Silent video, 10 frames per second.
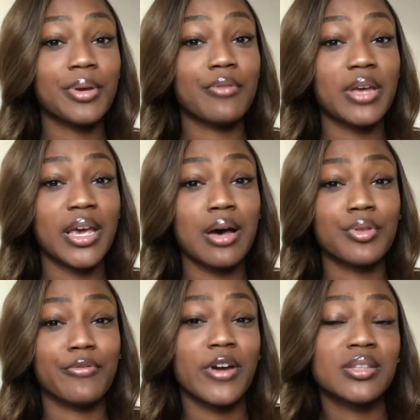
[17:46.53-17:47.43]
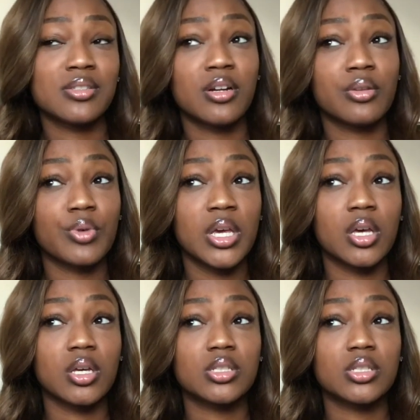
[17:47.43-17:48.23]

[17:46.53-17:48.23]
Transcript: be able to hang out with your friends during the week.